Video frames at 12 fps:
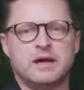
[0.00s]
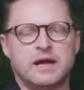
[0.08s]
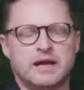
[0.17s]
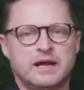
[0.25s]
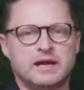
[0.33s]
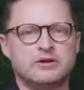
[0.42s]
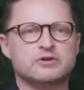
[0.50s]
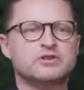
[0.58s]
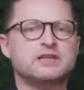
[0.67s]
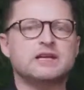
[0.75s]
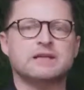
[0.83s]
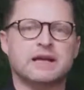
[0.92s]
And you
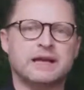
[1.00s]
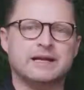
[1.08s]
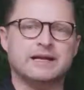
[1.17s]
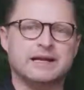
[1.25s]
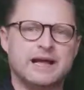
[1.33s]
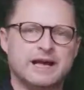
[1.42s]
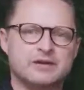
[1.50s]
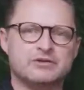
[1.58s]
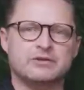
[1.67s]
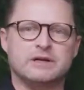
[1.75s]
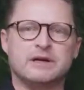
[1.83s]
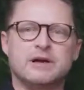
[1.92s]
see that it can
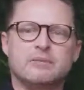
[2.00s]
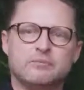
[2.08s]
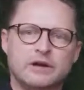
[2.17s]
actually